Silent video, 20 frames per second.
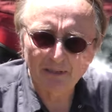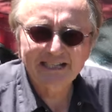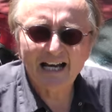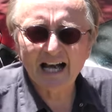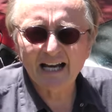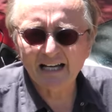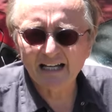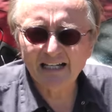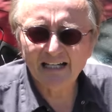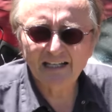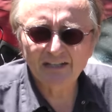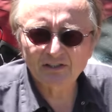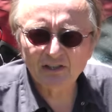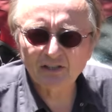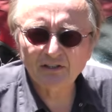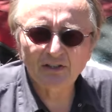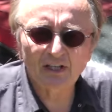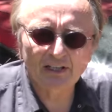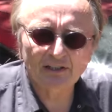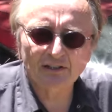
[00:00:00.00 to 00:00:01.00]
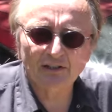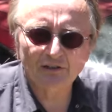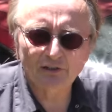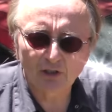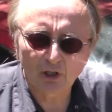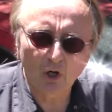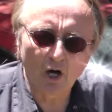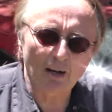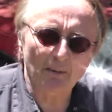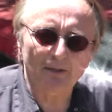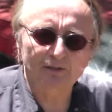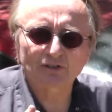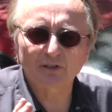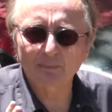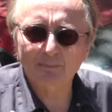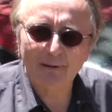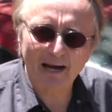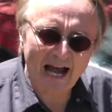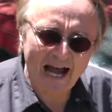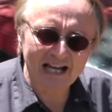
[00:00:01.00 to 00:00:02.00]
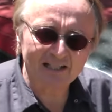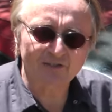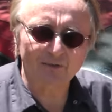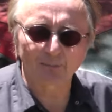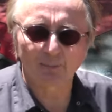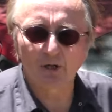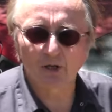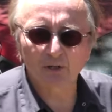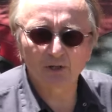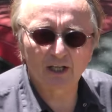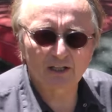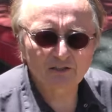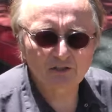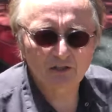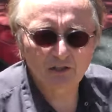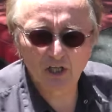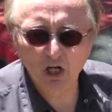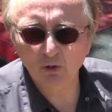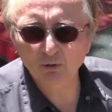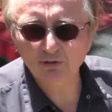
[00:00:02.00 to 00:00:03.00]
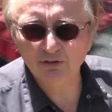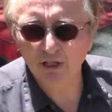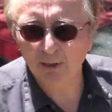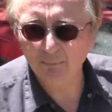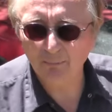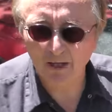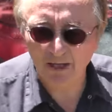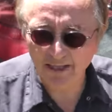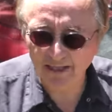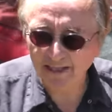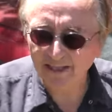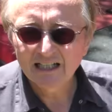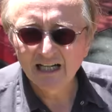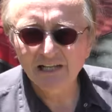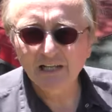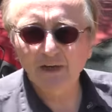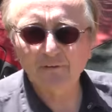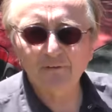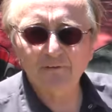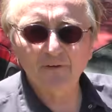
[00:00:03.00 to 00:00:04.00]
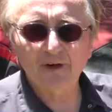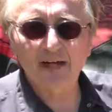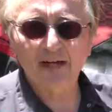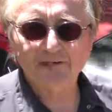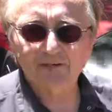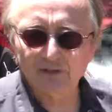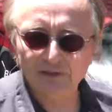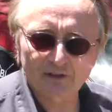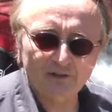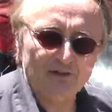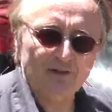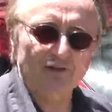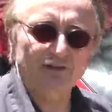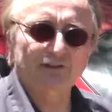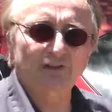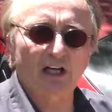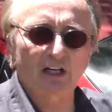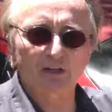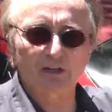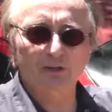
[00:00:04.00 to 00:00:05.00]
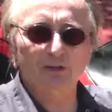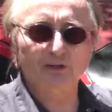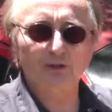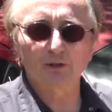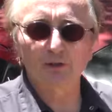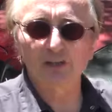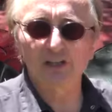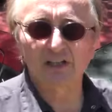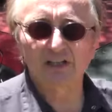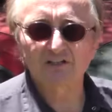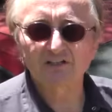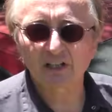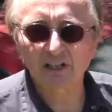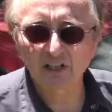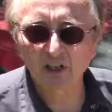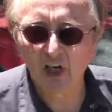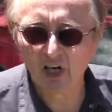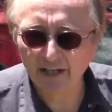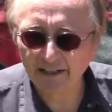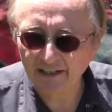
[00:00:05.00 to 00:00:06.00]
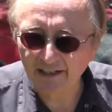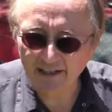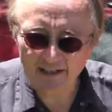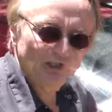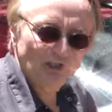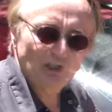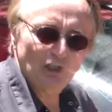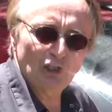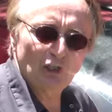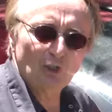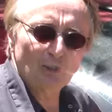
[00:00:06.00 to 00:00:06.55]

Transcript: Not an easy thing to do, almost impossible unless you know somebody and they're friends and they're just selling it to you because they like you.